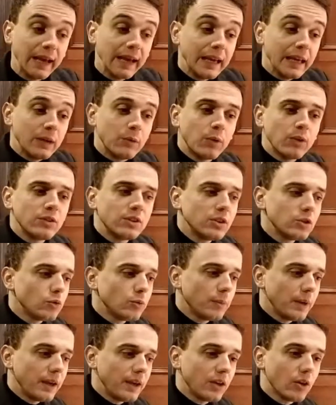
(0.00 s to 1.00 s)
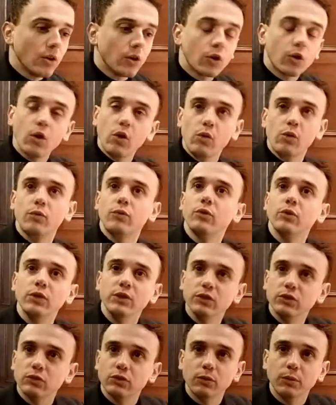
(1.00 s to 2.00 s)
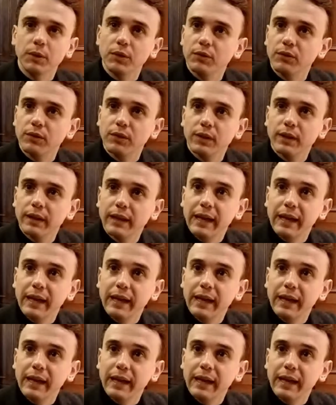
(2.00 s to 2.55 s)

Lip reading: He wanted to make a colorful instrument,